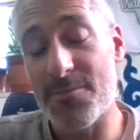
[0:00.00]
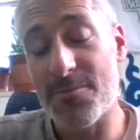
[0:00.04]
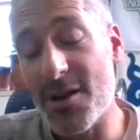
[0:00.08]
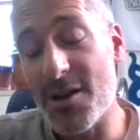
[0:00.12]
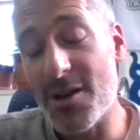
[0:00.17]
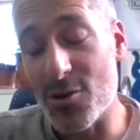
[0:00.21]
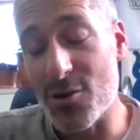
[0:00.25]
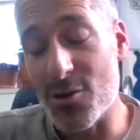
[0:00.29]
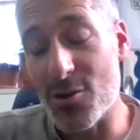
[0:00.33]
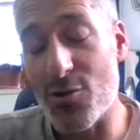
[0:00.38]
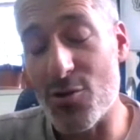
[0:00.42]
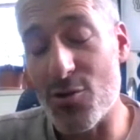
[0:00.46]

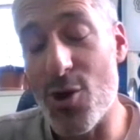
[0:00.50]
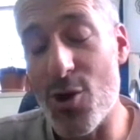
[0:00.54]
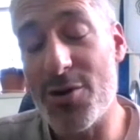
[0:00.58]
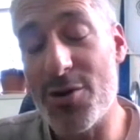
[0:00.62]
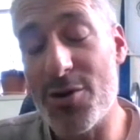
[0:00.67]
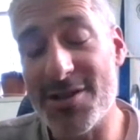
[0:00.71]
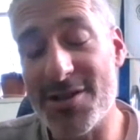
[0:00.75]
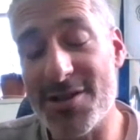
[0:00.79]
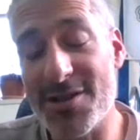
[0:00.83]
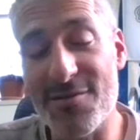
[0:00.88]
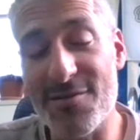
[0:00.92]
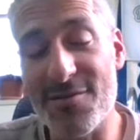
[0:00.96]
grown and
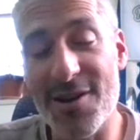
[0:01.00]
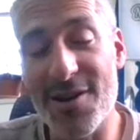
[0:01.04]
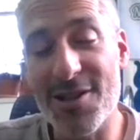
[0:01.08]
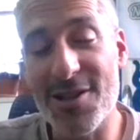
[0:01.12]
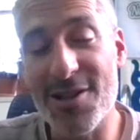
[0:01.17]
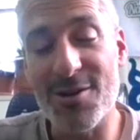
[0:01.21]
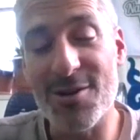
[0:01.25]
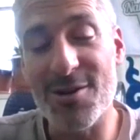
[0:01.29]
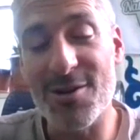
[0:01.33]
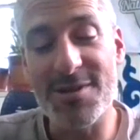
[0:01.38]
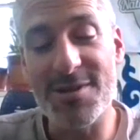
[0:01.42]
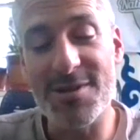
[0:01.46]

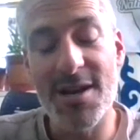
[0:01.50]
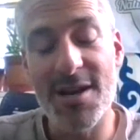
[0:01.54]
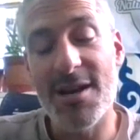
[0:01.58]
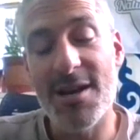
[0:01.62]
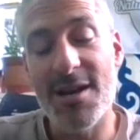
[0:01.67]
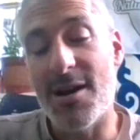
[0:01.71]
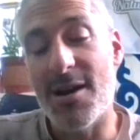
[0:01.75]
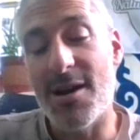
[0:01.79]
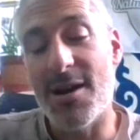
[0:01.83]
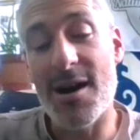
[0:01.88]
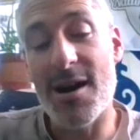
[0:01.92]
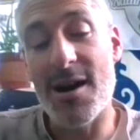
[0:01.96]
developed.
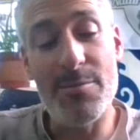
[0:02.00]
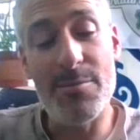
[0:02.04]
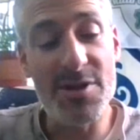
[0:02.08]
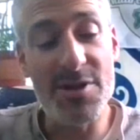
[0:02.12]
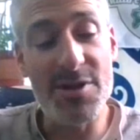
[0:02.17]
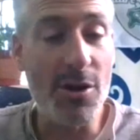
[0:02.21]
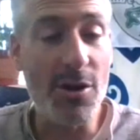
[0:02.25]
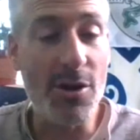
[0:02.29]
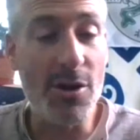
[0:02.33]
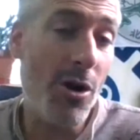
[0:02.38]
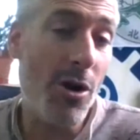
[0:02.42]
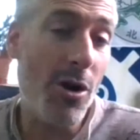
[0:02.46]
But there
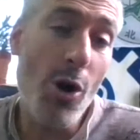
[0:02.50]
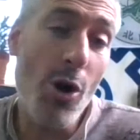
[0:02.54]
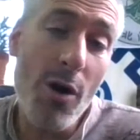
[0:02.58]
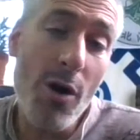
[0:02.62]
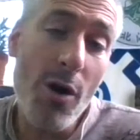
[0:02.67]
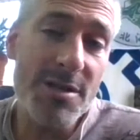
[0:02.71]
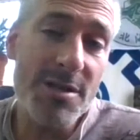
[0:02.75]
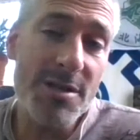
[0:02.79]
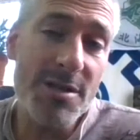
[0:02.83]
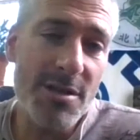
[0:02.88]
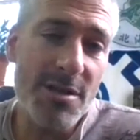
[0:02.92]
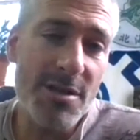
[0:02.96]
are
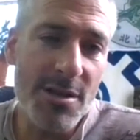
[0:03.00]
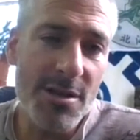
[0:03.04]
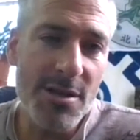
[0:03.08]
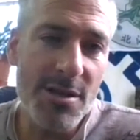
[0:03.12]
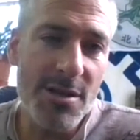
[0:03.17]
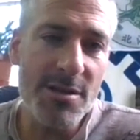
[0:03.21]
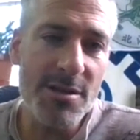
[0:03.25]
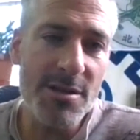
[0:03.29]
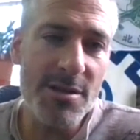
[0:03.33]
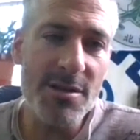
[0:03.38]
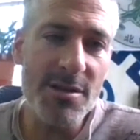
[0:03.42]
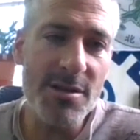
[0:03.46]
obviously,
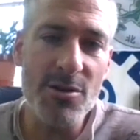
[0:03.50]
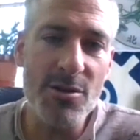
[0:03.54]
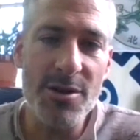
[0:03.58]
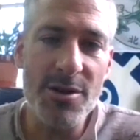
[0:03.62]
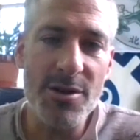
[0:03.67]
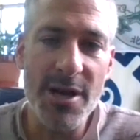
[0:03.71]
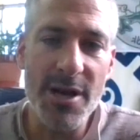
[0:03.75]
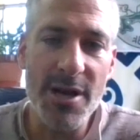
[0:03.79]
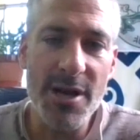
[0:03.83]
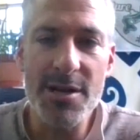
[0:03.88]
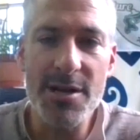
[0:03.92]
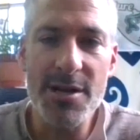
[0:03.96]
you know,
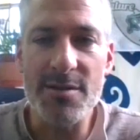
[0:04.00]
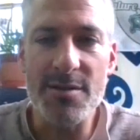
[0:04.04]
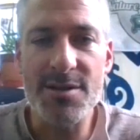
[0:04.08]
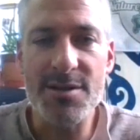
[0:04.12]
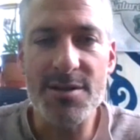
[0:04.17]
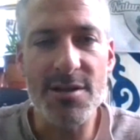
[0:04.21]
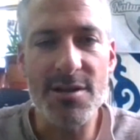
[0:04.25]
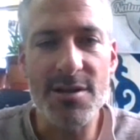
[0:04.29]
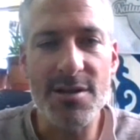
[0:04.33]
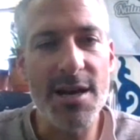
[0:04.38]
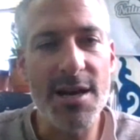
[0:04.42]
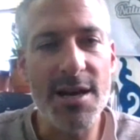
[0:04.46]
negatives to
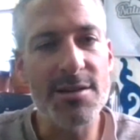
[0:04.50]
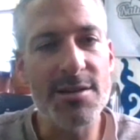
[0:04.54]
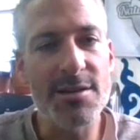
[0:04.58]
that as